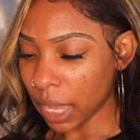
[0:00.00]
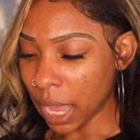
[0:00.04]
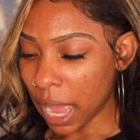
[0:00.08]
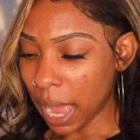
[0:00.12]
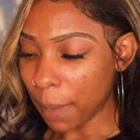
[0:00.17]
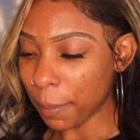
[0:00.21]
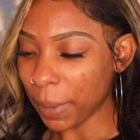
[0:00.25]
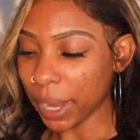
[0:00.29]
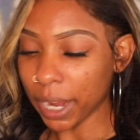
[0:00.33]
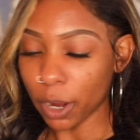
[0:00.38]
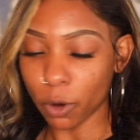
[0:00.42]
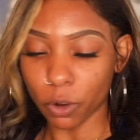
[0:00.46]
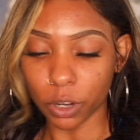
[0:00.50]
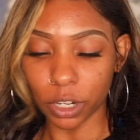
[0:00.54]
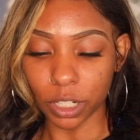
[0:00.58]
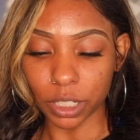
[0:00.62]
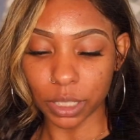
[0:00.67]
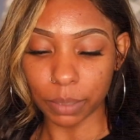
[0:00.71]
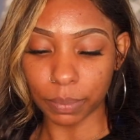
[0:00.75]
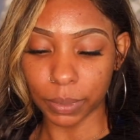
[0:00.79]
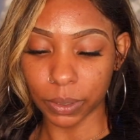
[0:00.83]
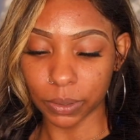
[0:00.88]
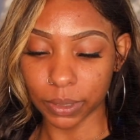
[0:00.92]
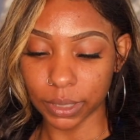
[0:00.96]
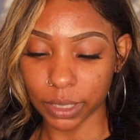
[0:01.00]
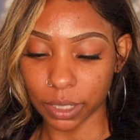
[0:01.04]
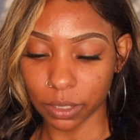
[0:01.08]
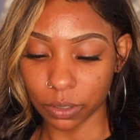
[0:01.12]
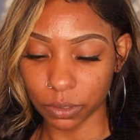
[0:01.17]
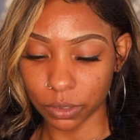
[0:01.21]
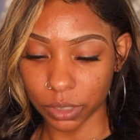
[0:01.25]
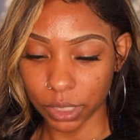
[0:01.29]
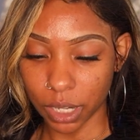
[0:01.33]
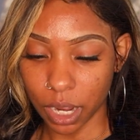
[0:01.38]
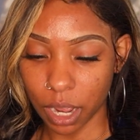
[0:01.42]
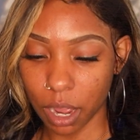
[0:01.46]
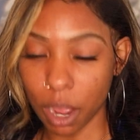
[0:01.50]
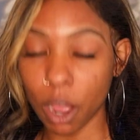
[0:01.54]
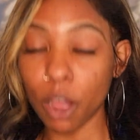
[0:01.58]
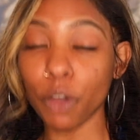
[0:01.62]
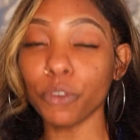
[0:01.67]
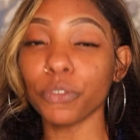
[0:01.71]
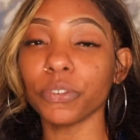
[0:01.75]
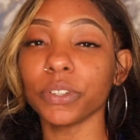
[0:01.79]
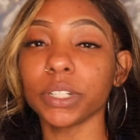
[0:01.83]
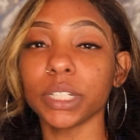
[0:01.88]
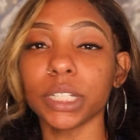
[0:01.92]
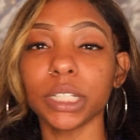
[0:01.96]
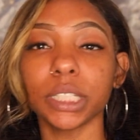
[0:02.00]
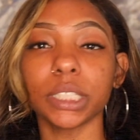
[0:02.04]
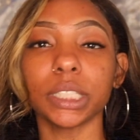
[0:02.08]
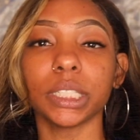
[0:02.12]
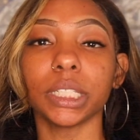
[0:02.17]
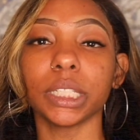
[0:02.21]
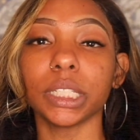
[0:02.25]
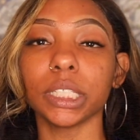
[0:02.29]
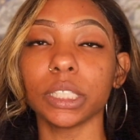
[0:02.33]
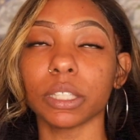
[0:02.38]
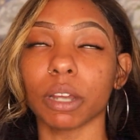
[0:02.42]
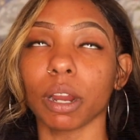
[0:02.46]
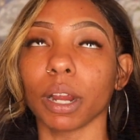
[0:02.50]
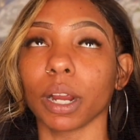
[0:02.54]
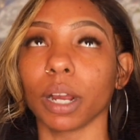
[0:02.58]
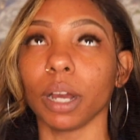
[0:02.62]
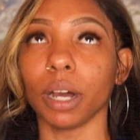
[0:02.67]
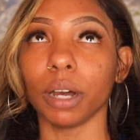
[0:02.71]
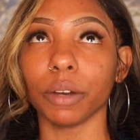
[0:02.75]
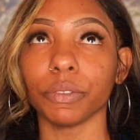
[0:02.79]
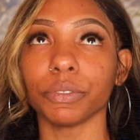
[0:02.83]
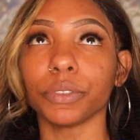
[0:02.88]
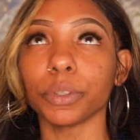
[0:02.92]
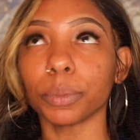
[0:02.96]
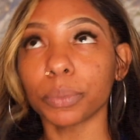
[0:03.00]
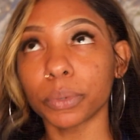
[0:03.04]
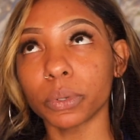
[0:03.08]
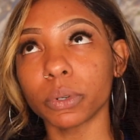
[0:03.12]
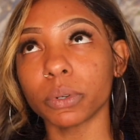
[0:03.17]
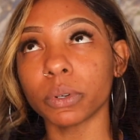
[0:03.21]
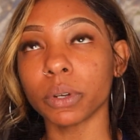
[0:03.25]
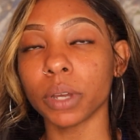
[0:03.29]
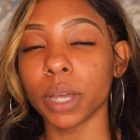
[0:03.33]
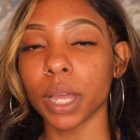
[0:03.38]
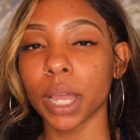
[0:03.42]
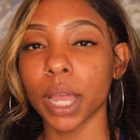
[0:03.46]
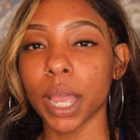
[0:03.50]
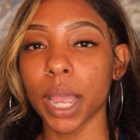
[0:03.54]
I might order some more sandals, y'all. Hopefully these are comfortable